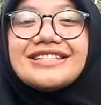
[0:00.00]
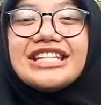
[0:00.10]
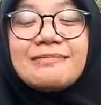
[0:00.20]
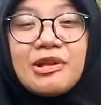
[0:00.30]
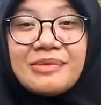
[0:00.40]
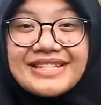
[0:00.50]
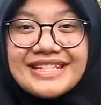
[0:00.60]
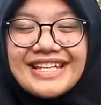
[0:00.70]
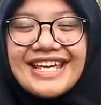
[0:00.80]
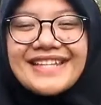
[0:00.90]

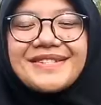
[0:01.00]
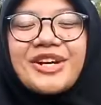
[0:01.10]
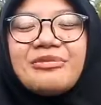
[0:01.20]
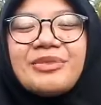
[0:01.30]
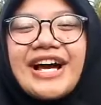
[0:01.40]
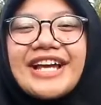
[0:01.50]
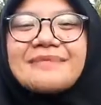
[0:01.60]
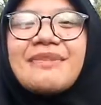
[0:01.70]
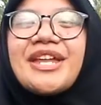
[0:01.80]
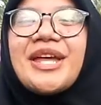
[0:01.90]
Diplomacy is
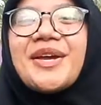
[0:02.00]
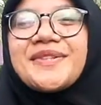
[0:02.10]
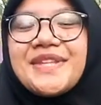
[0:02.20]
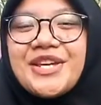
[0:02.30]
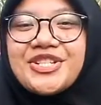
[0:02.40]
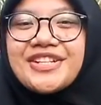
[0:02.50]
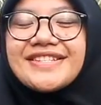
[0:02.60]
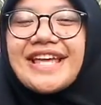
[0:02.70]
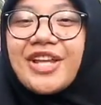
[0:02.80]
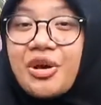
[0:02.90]
accomplished by negotiations
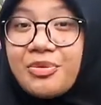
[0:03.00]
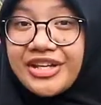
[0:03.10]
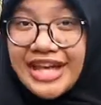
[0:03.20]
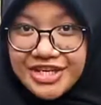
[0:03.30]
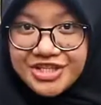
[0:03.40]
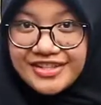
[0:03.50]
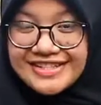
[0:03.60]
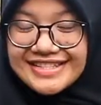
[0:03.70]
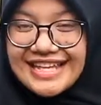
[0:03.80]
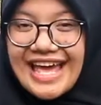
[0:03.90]
and
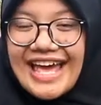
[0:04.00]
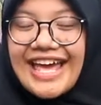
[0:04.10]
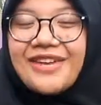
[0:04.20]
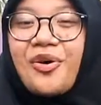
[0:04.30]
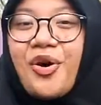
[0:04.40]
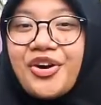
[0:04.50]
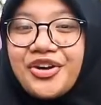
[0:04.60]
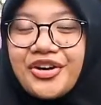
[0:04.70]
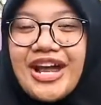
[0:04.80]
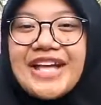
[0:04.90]
communications in
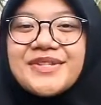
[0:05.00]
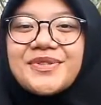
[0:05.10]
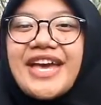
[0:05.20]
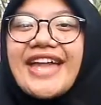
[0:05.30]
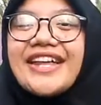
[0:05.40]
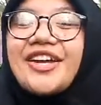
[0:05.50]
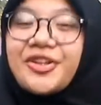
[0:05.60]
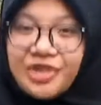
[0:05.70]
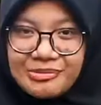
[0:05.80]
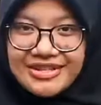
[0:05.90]
order to get an
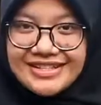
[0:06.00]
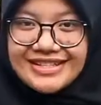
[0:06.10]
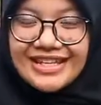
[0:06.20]
agreement.